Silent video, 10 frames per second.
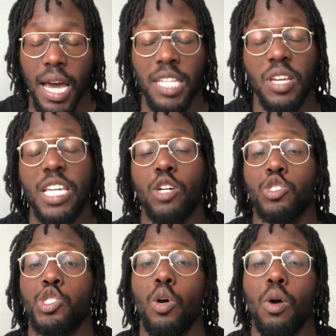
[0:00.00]
And so you
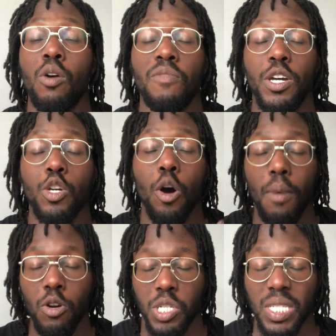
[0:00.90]
control over your
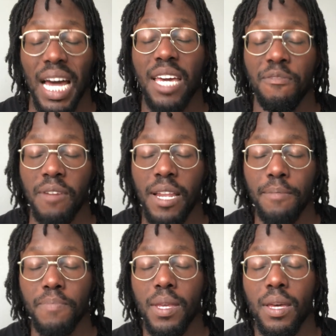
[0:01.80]
emotions and how you're
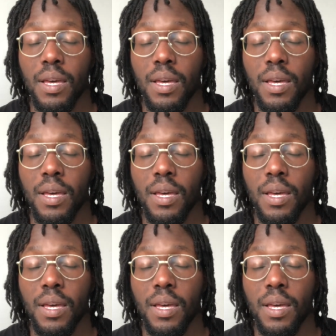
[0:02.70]
feeling.